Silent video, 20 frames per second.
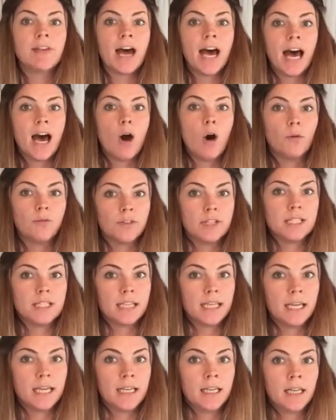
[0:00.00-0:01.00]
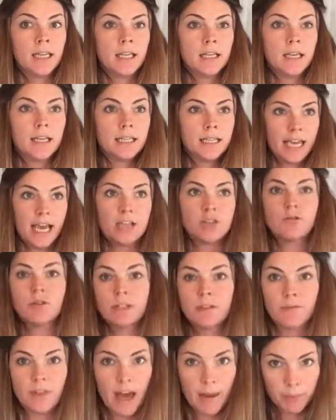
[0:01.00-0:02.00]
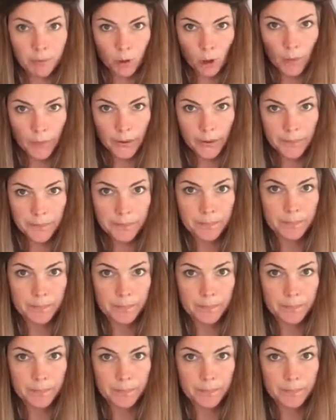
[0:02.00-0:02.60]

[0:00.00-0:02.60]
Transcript: that obviously gets rid of that problem.